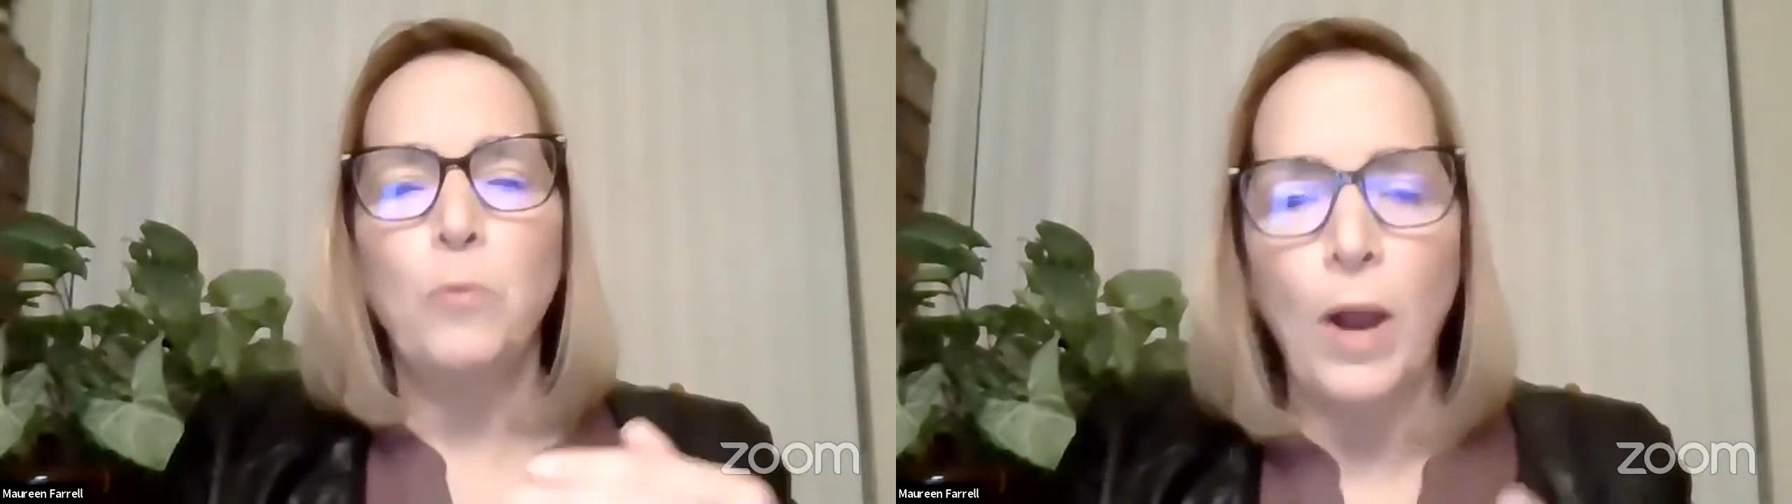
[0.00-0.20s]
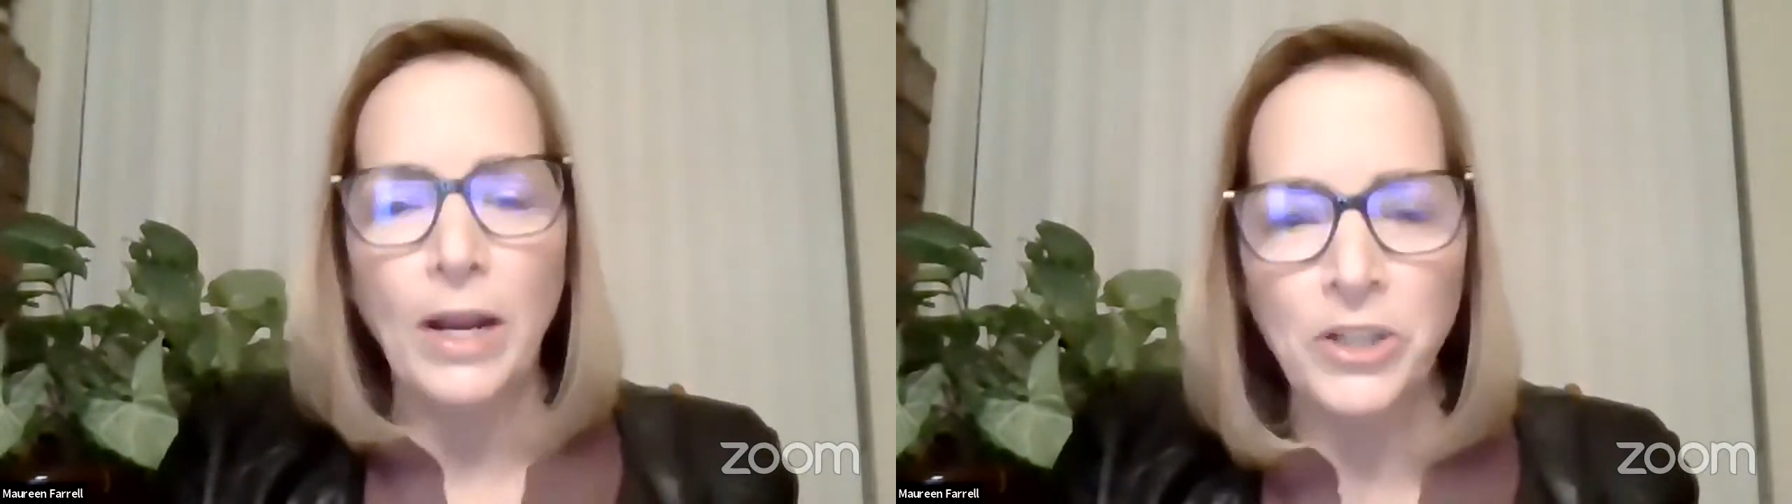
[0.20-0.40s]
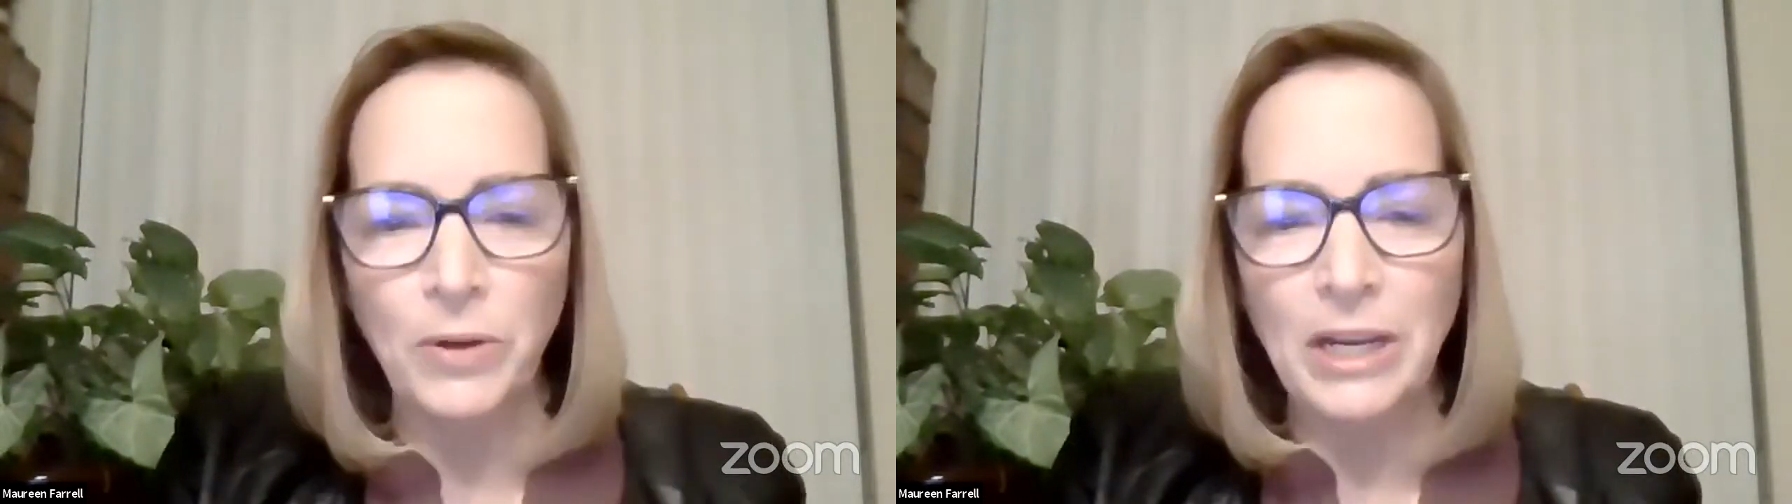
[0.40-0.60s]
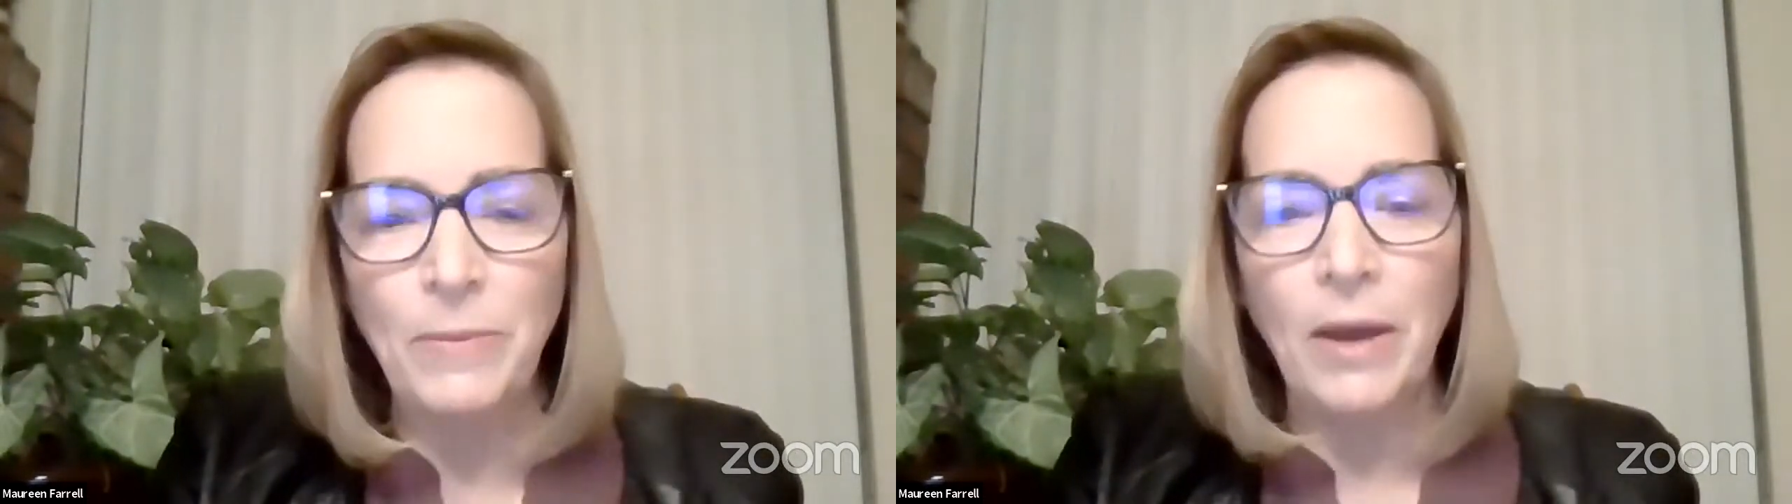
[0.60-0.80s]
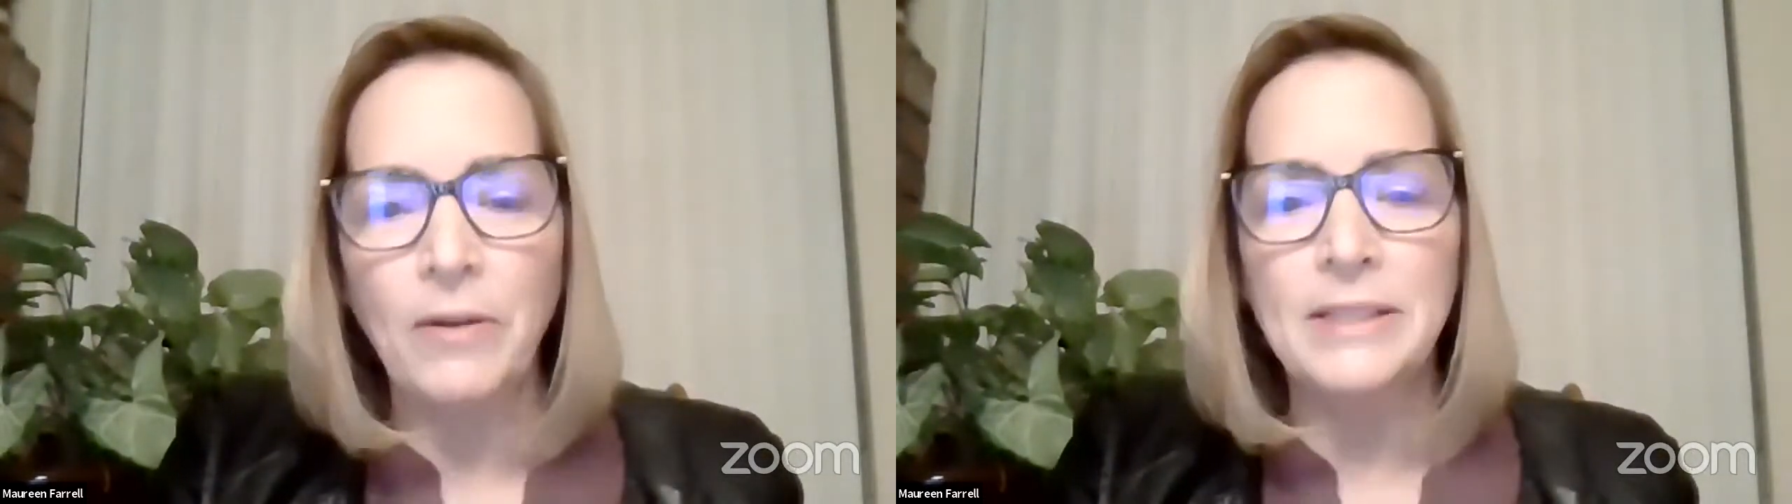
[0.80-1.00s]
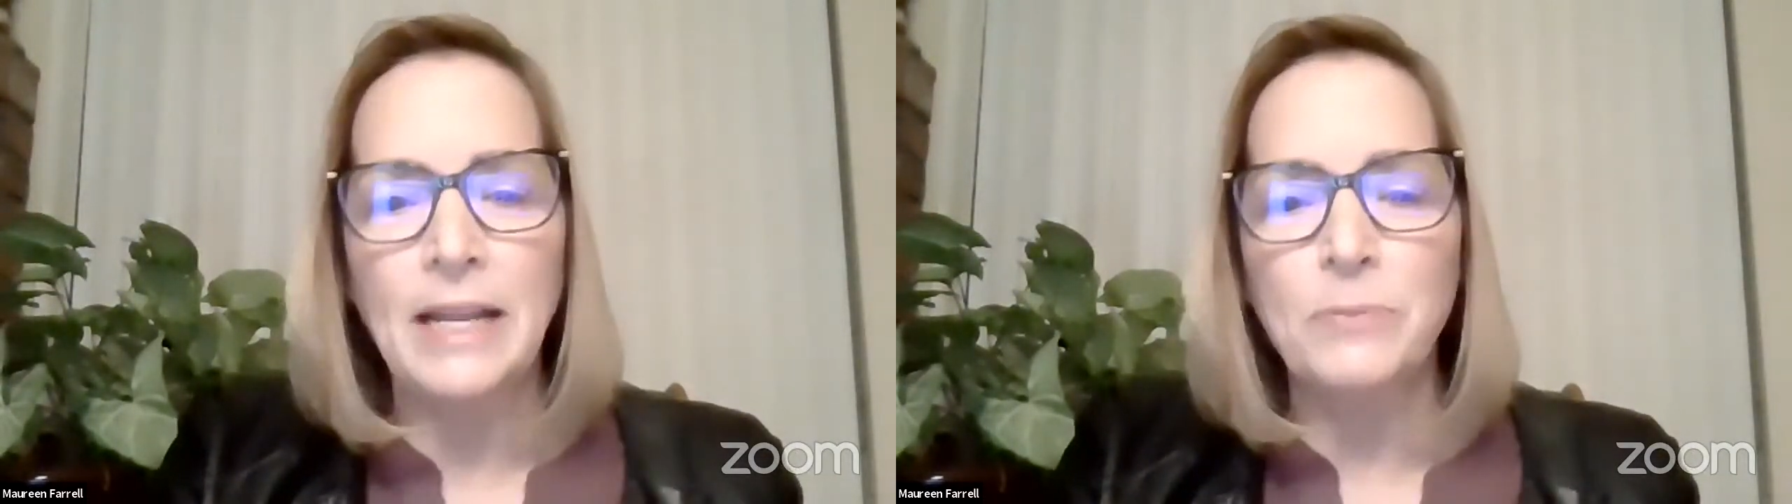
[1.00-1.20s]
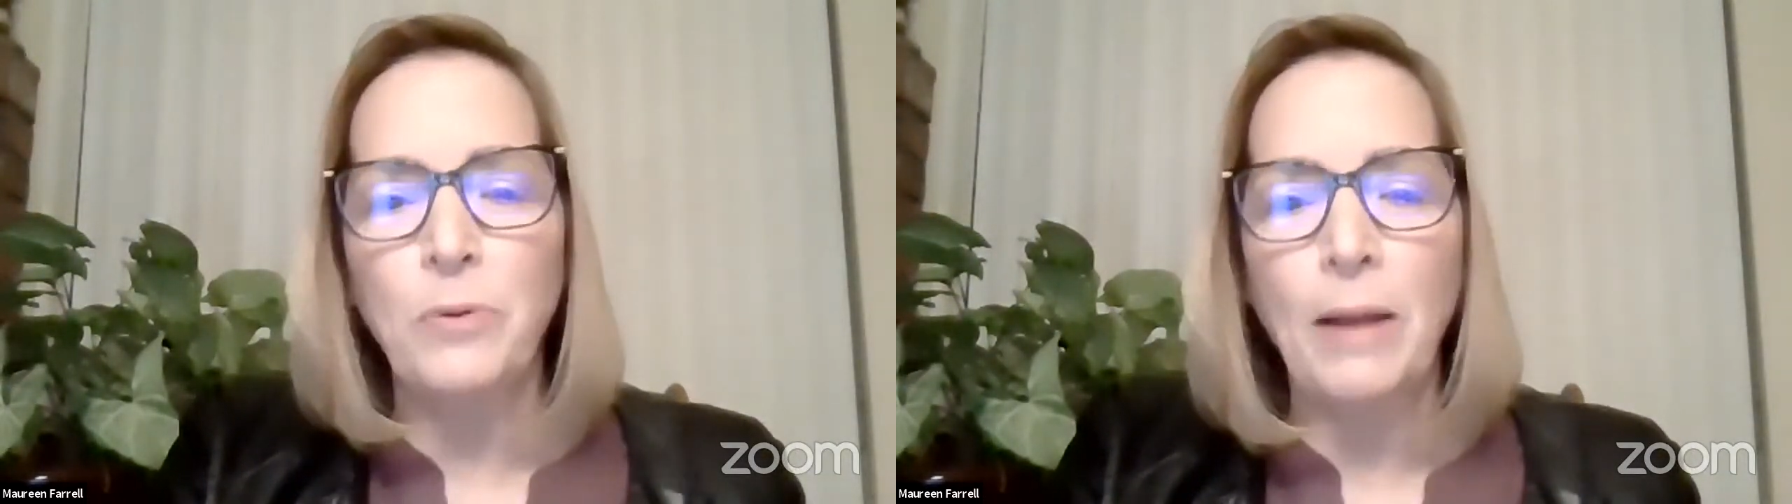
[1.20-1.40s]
watch your email because that's